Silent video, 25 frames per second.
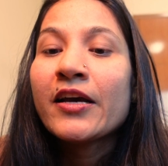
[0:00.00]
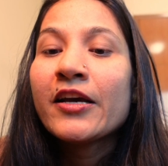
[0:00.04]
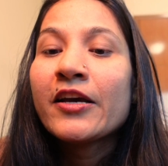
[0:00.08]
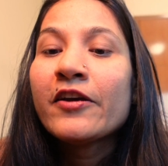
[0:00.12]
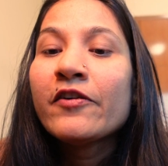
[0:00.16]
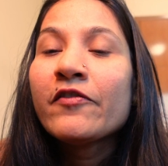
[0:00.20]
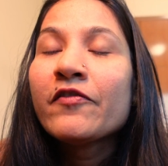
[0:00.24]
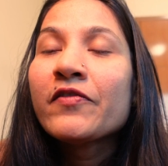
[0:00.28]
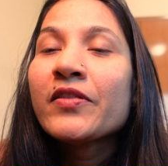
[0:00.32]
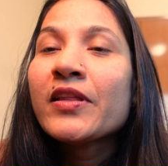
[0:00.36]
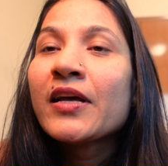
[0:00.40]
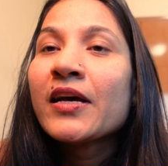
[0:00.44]

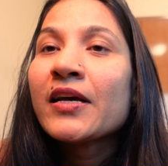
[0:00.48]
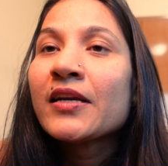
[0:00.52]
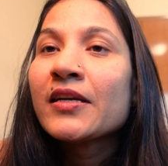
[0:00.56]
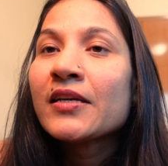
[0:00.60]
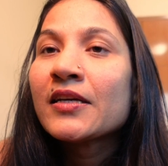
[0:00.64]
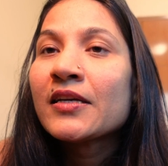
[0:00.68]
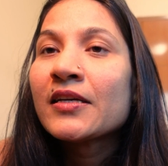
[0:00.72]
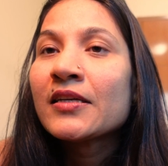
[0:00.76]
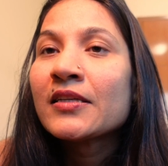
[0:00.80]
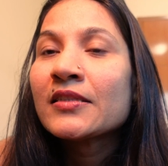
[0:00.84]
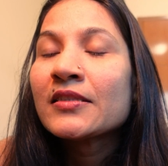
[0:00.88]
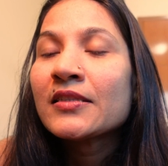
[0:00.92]
If there
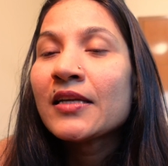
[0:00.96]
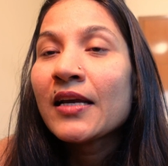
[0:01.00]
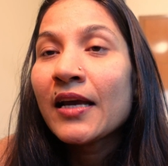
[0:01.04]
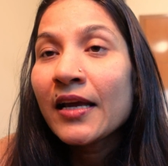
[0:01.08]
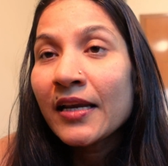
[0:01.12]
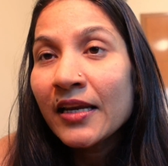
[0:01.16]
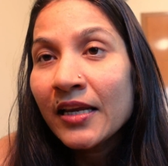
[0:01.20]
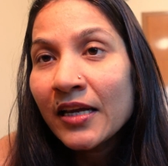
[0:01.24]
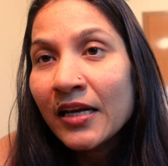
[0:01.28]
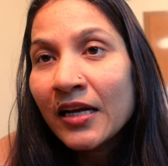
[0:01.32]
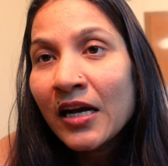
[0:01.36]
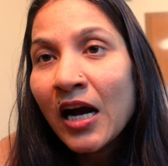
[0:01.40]
is
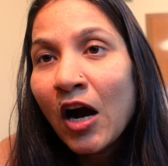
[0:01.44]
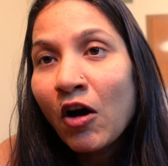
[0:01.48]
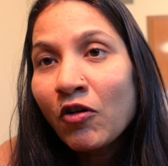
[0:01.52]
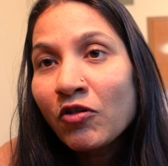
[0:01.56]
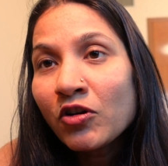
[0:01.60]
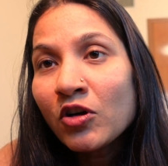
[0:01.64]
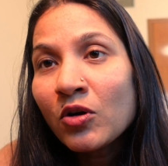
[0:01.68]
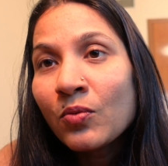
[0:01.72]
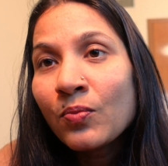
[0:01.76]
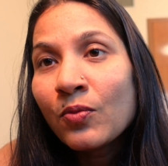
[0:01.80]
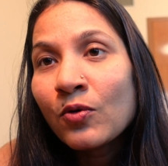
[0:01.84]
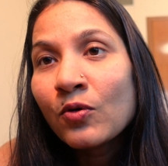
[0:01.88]
any
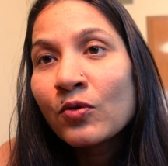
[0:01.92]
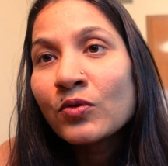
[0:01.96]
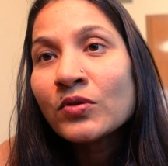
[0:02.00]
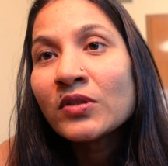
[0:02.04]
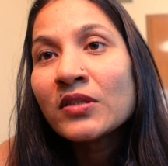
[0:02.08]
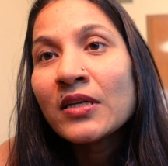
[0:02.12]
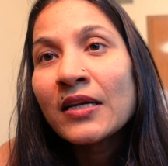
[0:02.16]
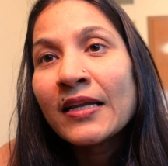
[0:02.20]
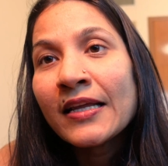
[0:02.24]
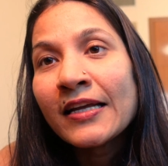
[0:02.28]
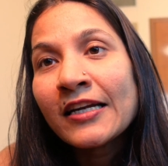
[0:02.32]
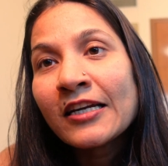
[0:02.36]
counter
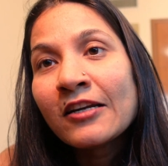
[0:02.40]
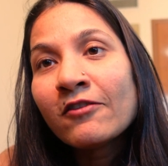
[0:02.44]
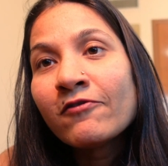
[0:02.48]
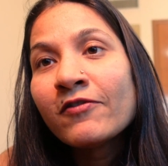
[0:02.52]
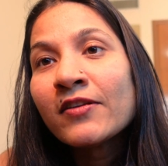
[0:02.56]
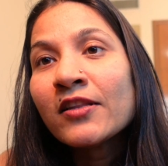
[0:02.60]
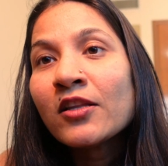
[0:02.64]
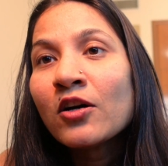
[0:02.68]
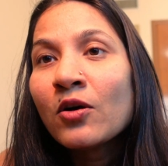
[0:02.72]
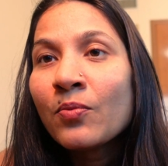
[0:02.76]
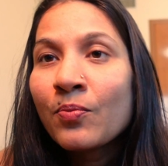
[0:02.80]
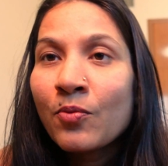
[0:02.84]
pose linked
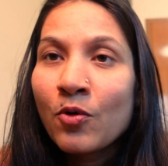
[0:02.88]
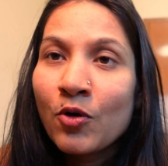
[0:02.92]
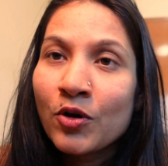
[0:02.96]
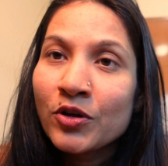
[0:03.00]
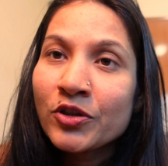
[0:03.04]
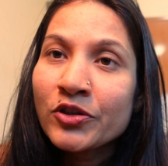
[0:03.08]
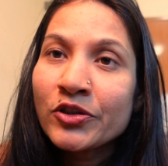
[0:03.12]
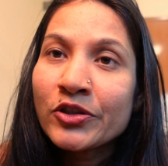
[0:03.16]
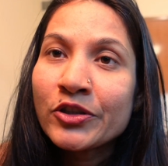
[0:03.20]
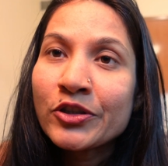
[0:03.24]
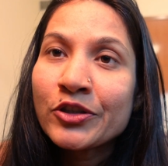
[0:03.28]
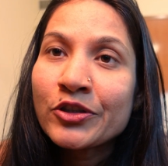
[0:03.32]
with a
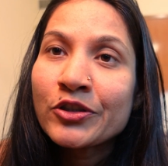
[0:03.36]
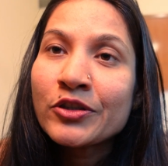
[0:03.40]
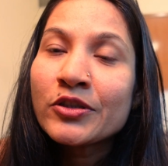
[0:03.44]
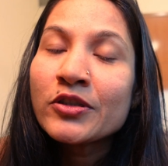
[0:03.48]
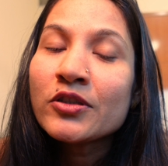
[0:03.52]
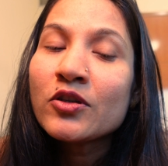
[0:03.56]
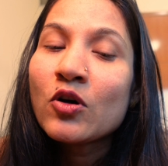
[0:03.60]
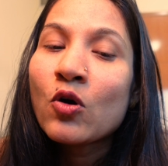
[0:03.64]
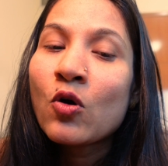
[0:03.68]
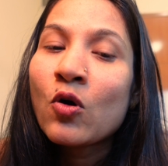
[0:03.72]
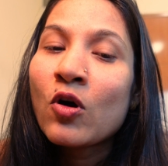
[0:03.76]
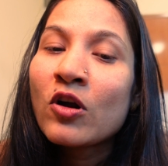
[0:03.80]

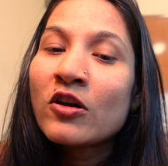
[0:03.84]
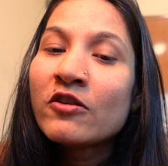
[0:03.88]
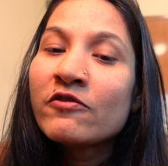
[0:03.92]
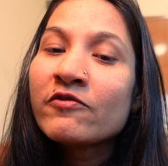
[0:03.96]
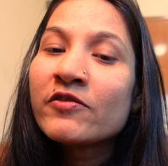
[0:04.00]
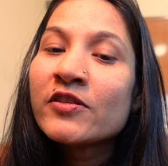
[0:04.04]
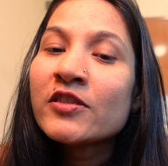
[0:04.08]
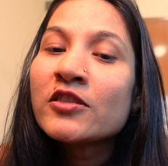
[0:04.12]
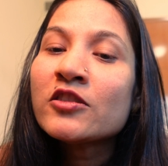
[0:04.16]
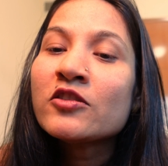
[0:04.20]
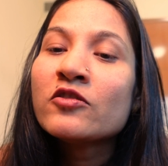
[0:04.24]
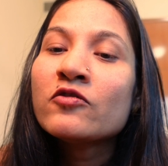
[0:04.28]
posture,
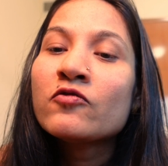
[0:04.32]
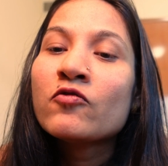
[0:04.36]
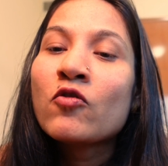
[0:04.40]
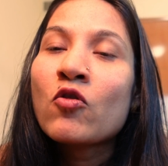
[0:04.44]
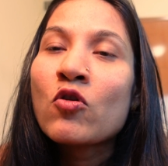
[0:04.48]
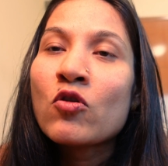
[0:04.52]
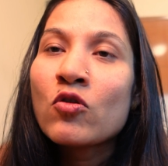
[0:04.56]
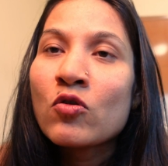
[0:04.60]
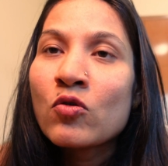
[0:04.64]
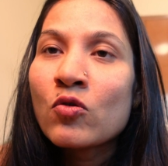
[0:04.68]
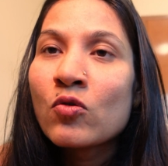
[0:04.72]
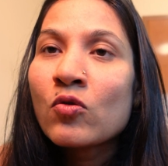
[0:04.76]
always
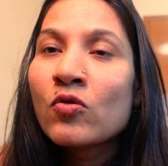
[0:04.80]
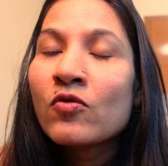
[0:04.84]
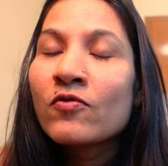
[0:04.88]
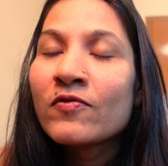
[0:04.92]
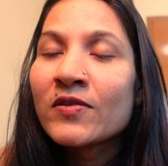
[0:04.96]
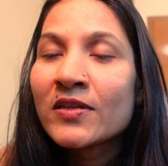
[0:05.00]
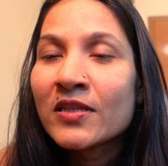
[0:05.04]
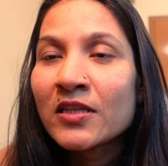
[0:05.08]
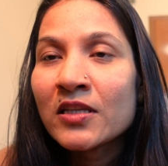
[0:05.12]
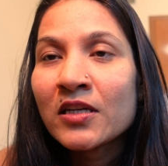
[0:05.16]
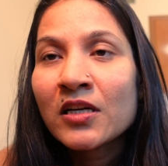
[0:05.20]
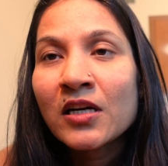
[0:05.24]
follow
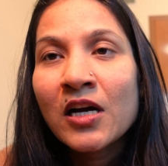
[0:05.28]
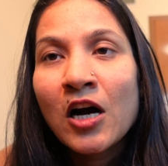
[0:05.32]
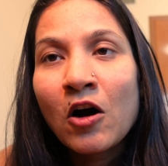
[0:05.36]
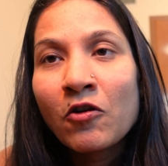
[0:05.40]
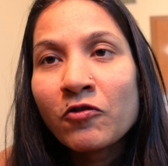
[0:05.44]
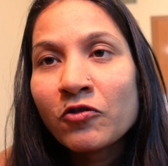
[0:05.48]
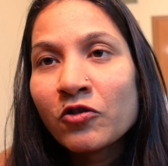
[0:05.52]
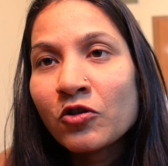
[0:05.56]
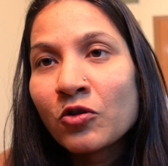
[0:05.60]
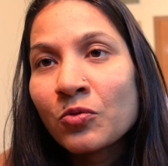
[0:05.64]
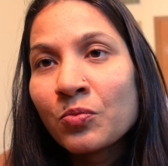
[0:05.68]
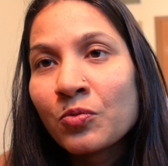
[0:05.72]
with the
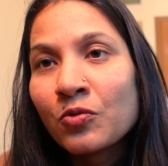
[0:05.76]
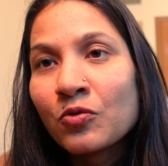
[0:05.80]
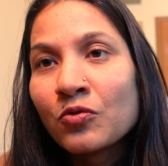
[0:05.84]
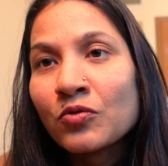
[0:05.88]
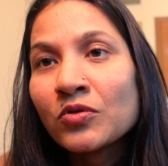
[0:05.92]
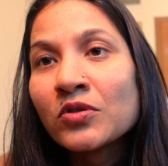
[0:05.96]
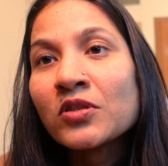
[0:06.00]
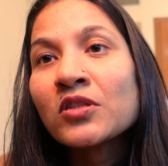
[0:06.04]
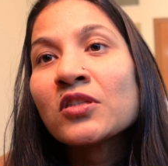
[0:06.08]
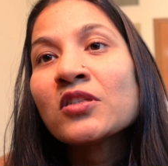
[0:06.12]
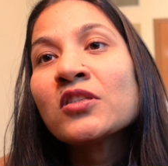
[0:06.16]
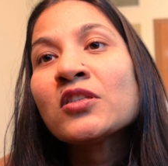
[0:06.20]
counter
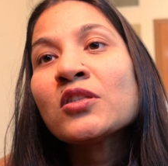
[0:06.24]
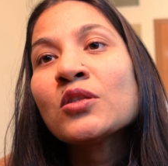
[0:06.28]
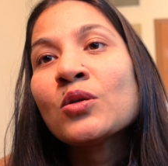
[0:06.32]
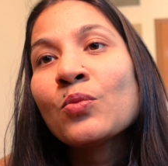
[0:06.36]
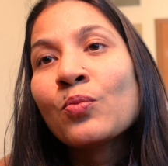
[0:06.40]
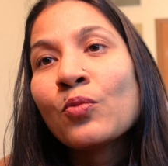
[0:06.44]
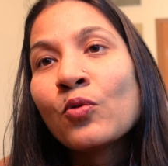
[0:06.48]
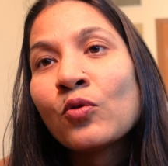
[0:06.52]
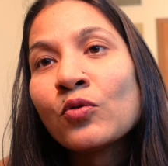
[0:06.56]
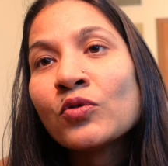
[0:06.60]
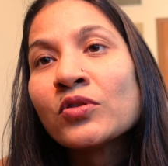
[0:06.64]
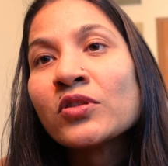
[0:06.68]
pose.
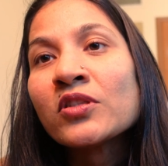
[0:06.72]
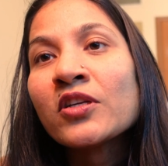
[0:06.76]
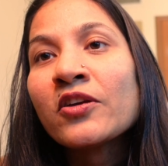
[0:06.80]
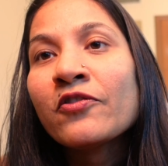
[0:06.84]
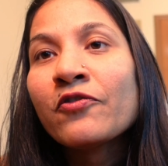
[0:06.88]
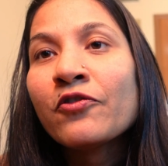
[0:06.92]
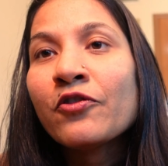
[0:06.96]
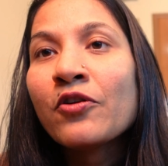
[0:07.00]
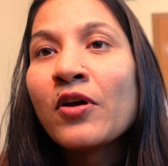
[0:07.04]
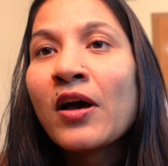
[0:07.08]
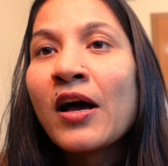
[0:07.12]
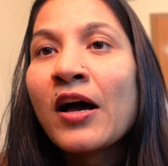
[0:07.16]
Suppose
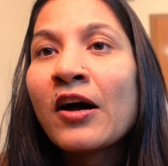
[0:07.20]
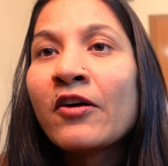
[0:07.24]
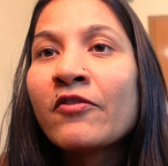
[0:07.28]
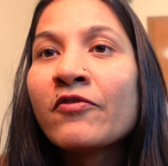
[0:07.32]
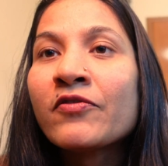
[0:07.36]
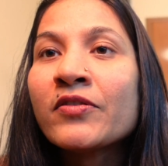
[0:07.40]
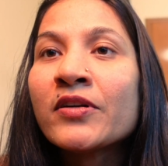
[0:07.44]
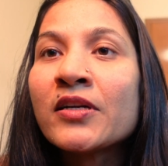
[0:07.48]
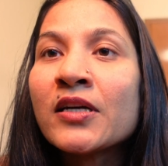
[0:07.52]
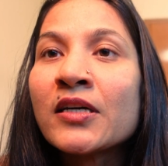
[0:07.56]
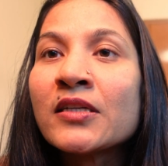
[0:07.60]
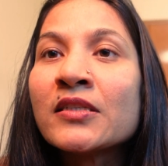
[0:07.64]
if you
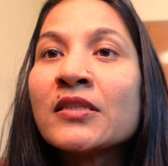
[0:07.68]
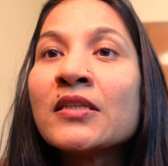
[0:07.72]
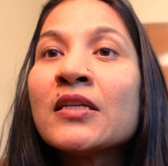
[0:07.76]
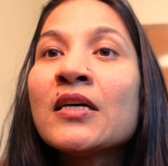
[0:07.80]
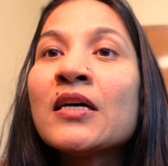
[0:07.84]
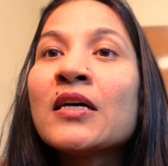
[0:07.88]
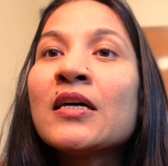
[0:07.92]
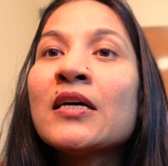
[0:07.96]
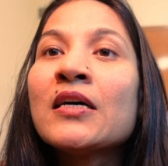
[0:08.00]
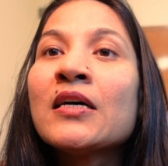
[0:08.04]
have done,